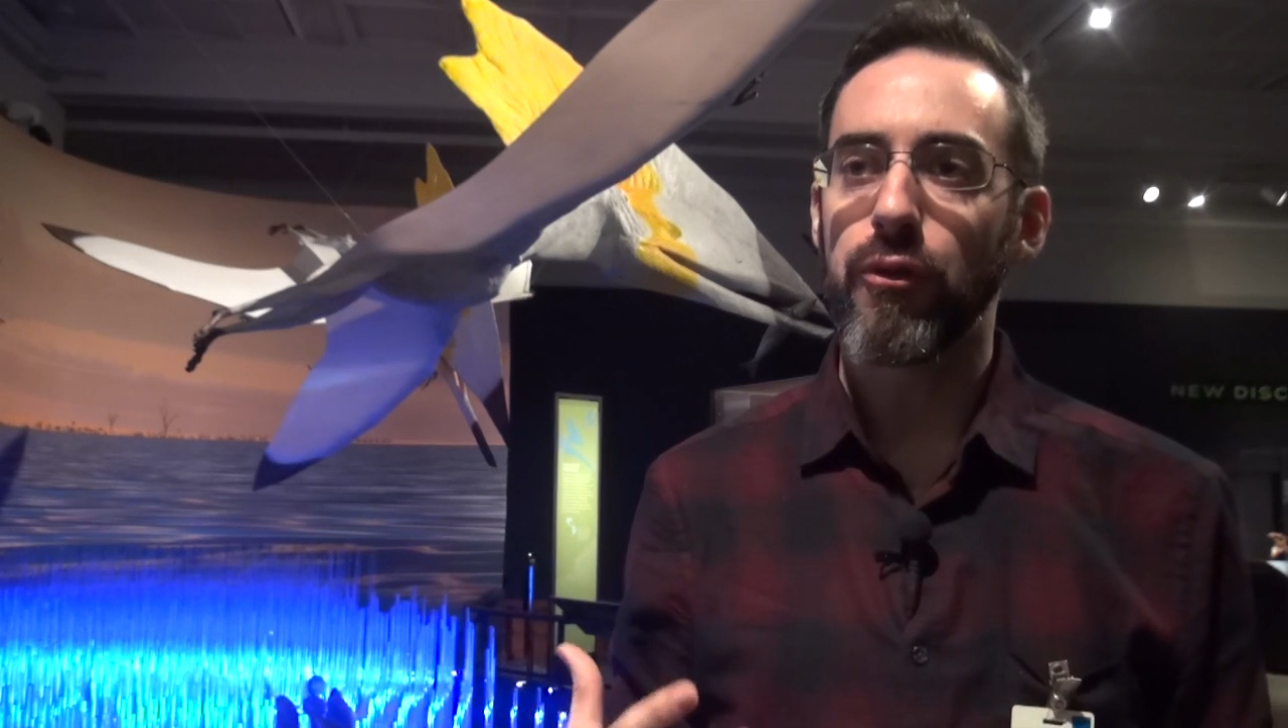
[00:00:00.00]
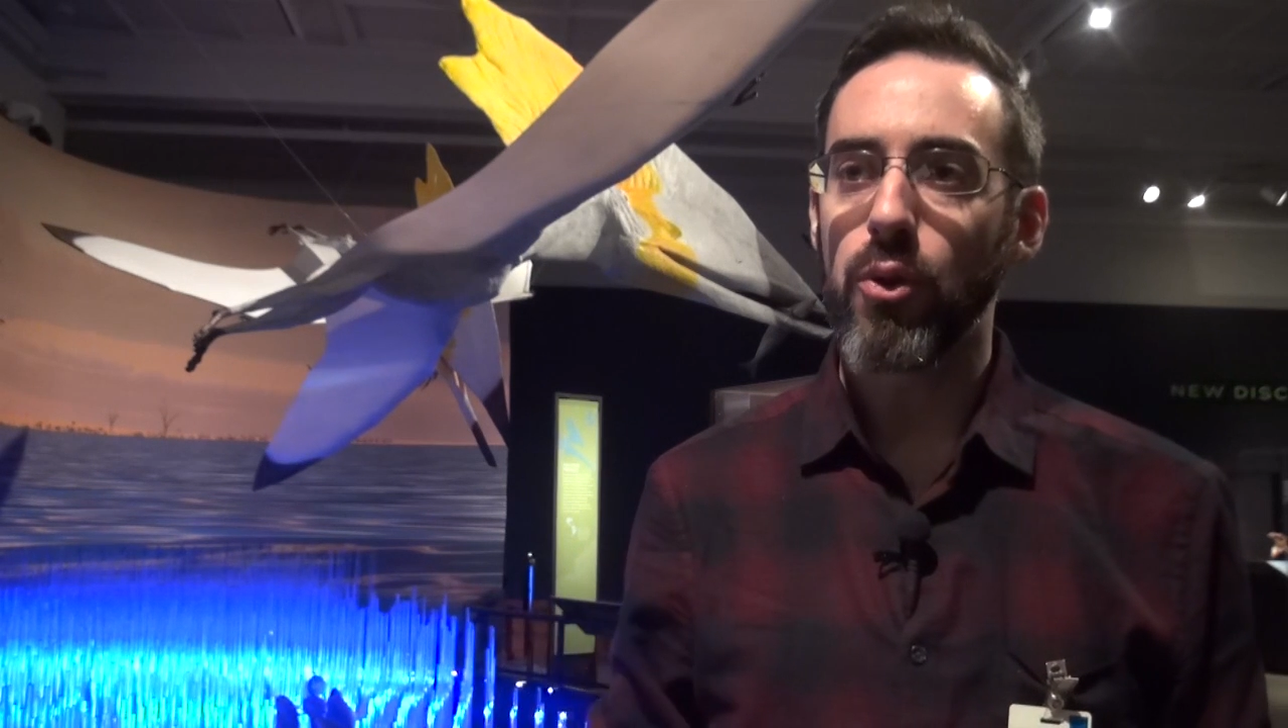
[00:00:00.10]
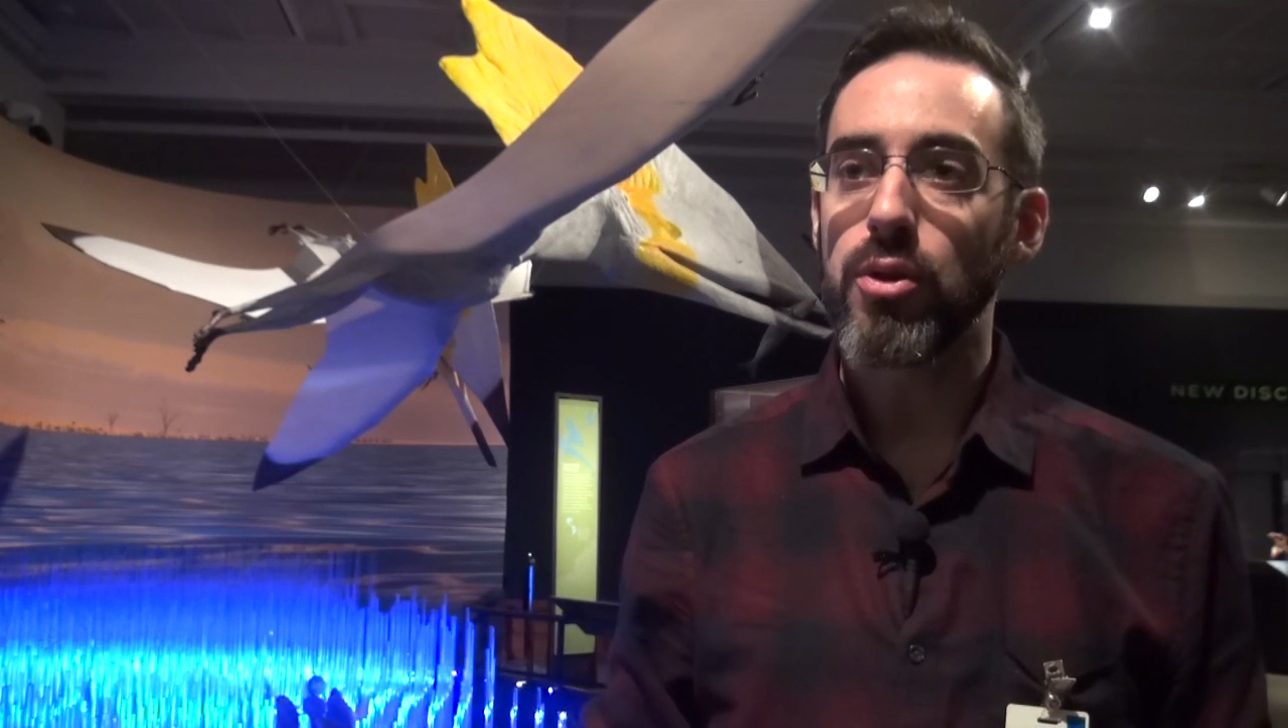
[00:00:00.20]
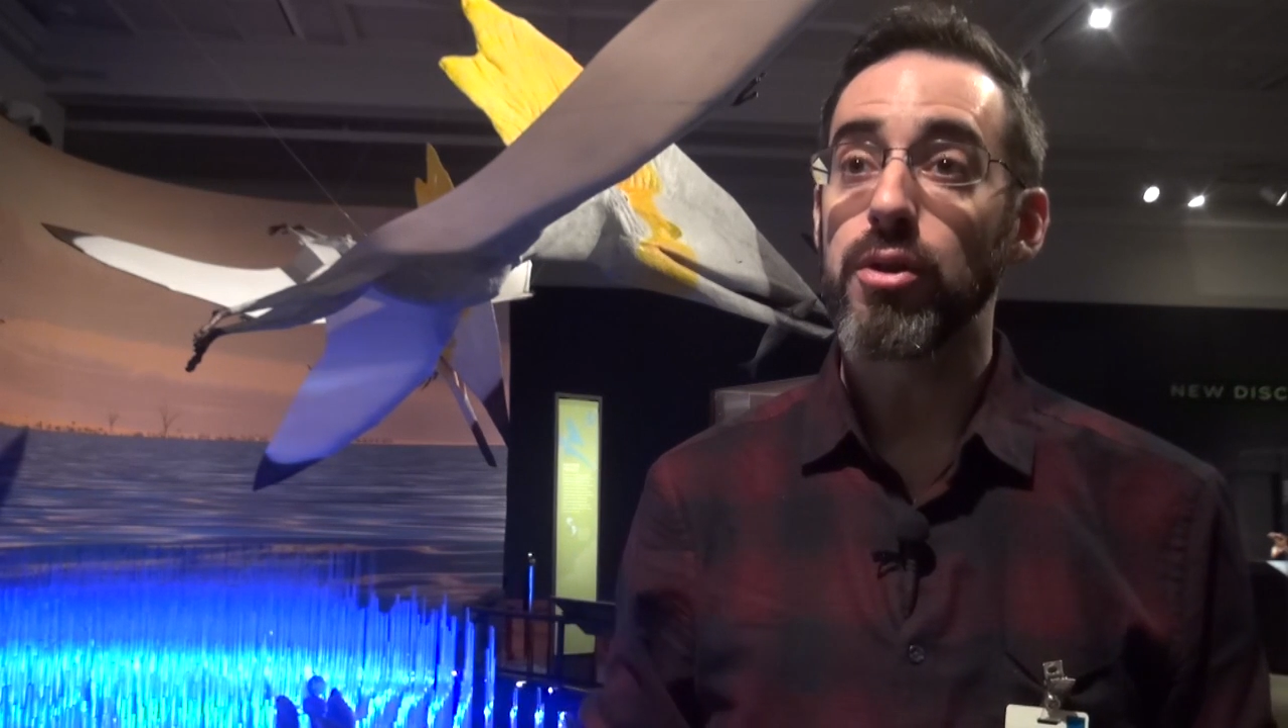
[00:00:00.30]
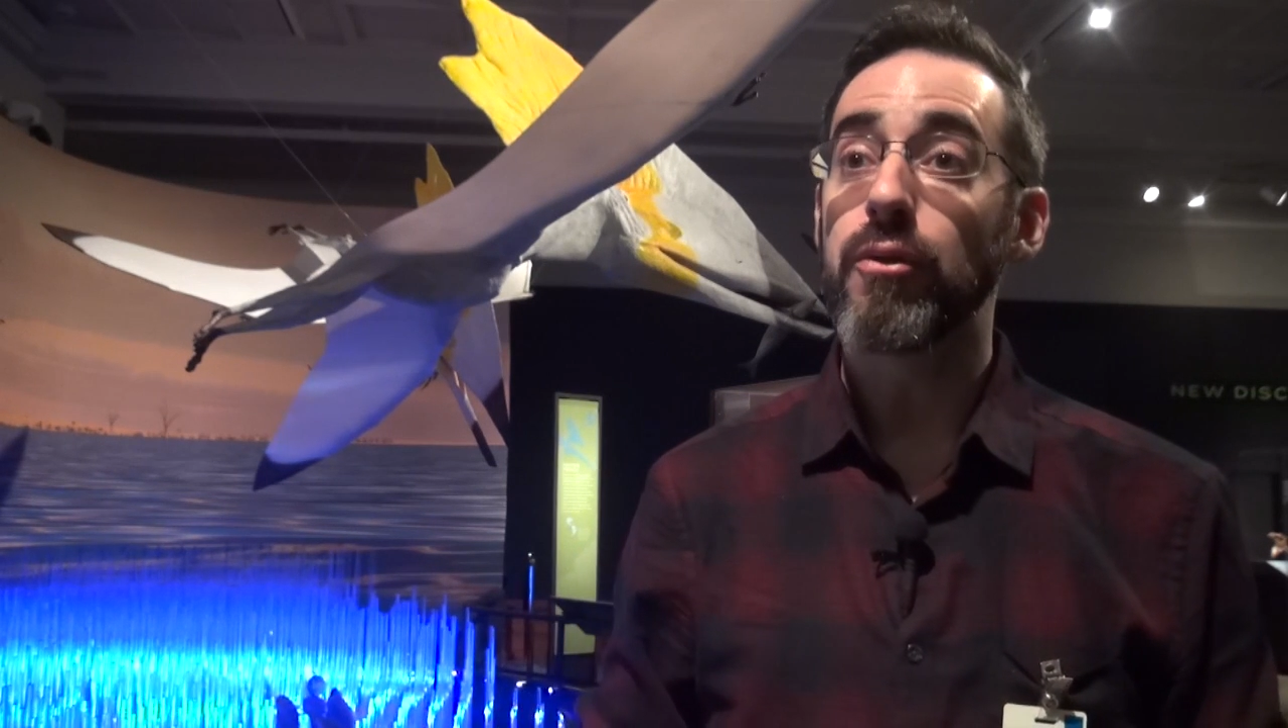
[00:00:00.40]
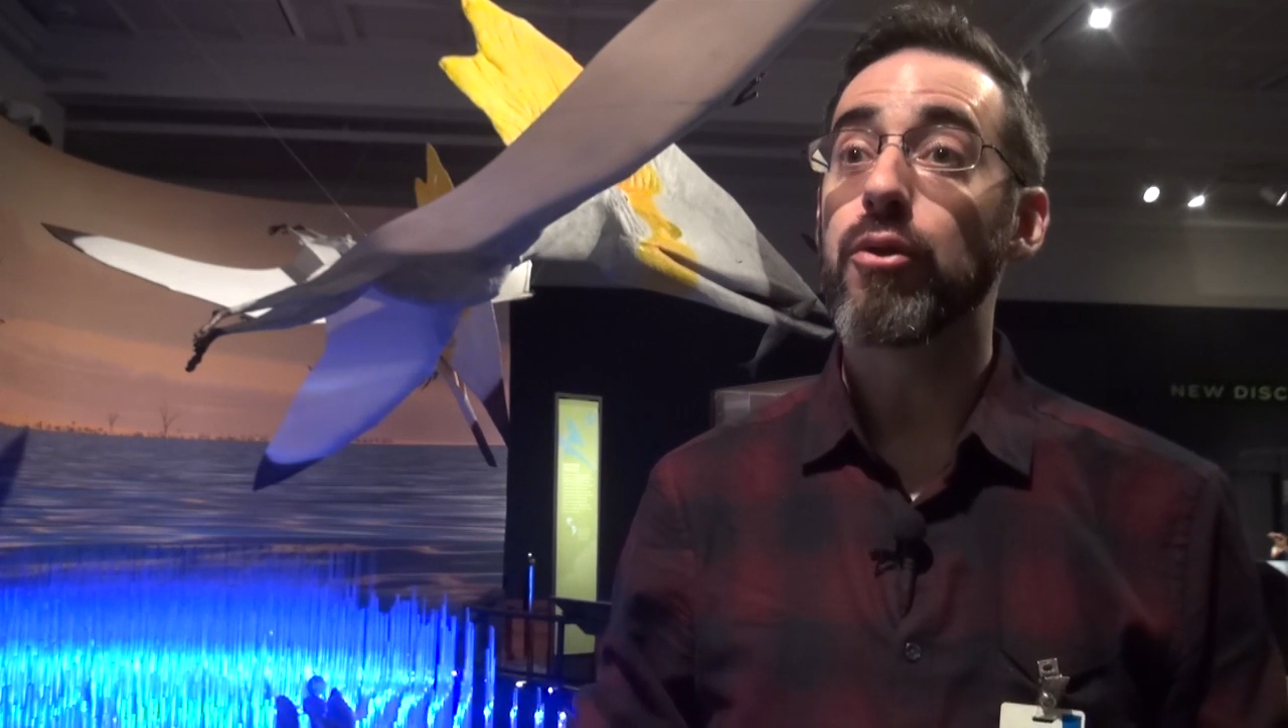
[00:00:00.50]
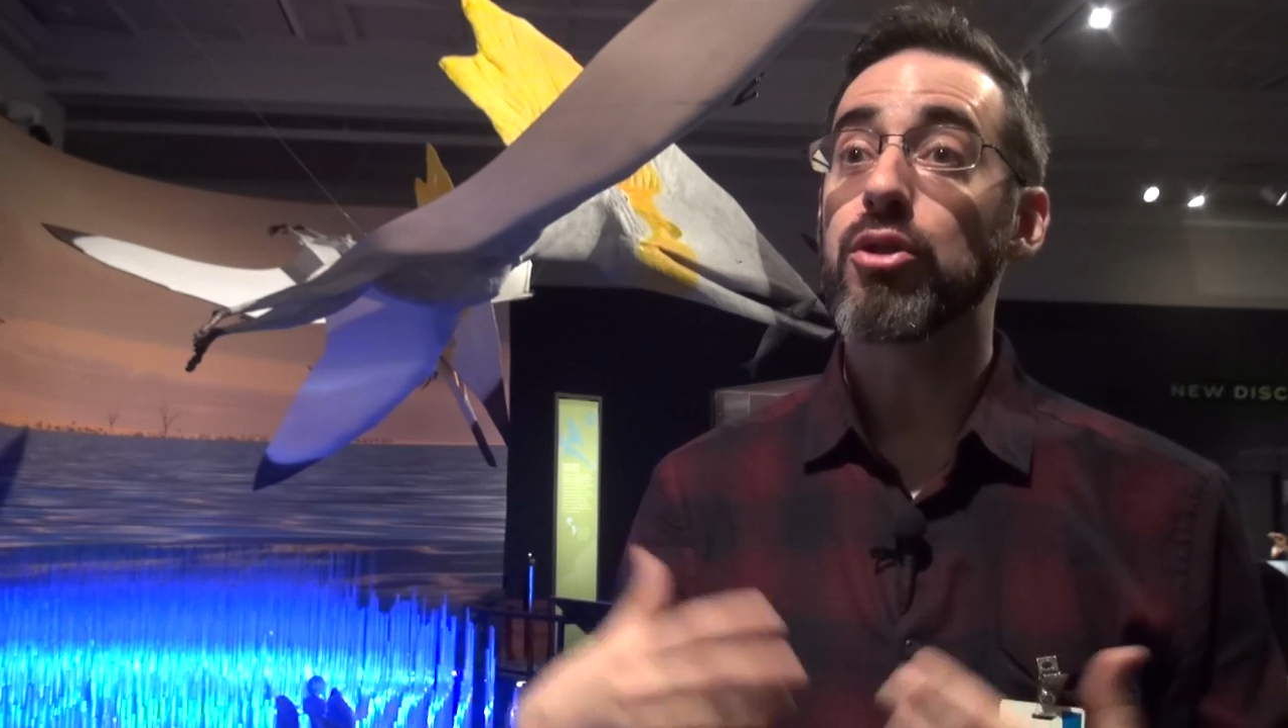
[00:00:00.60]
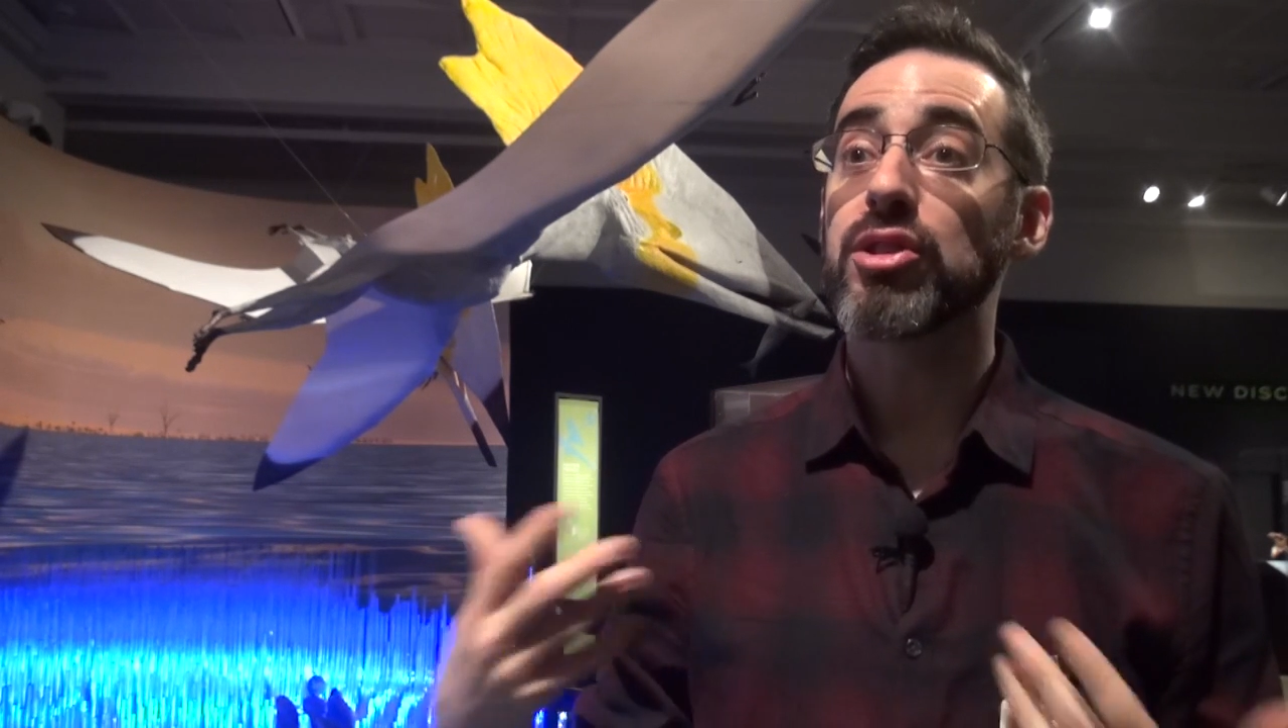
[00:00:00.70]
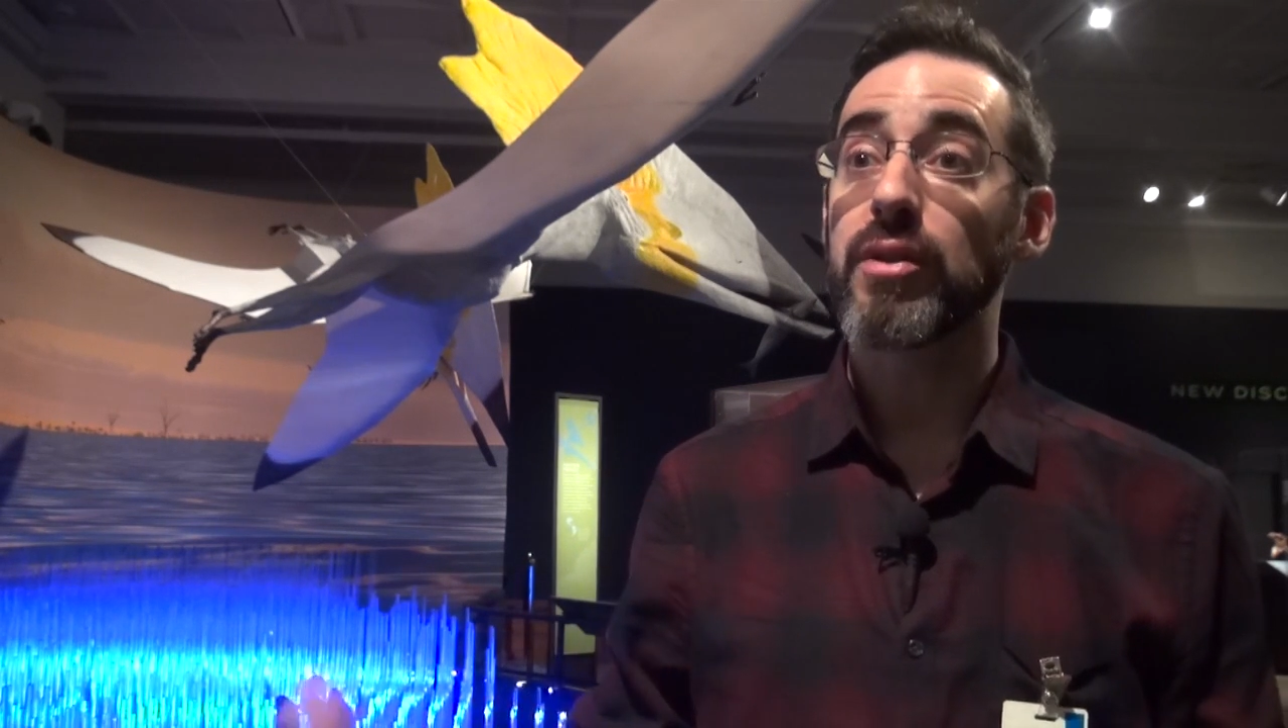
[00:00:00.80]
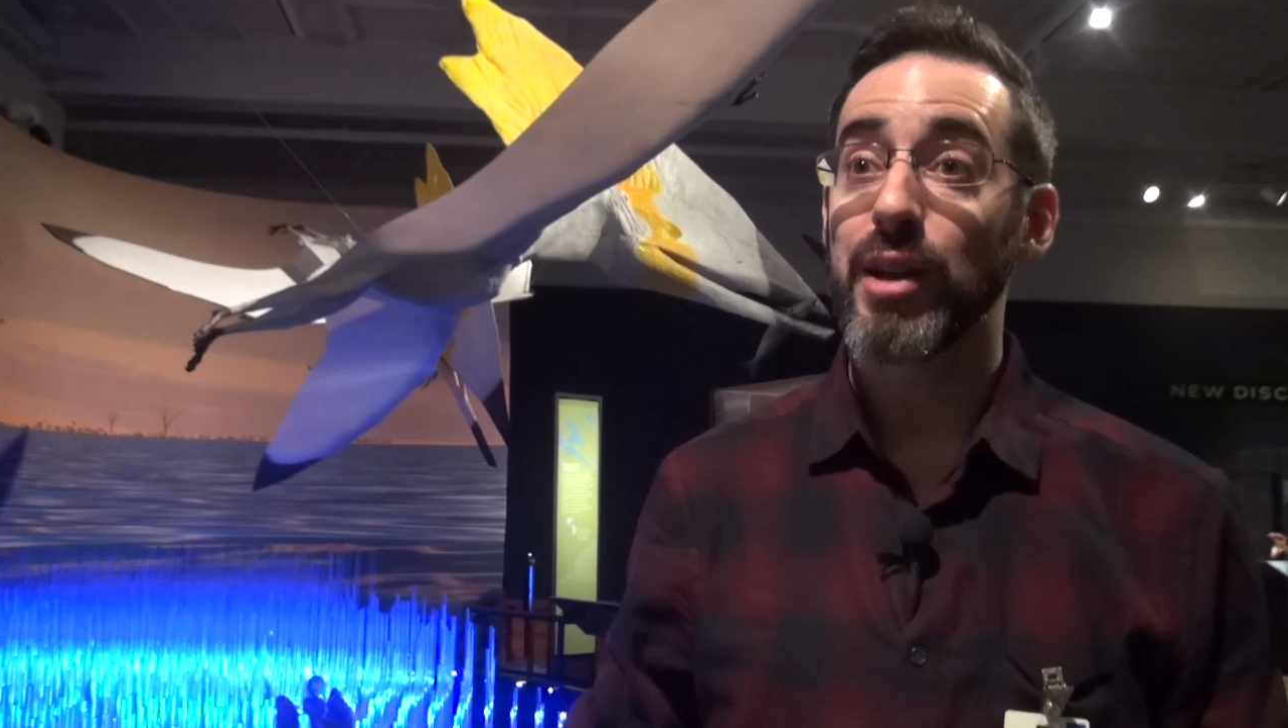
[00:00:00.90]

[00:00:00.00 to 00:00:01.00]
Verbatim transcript: for the diversity of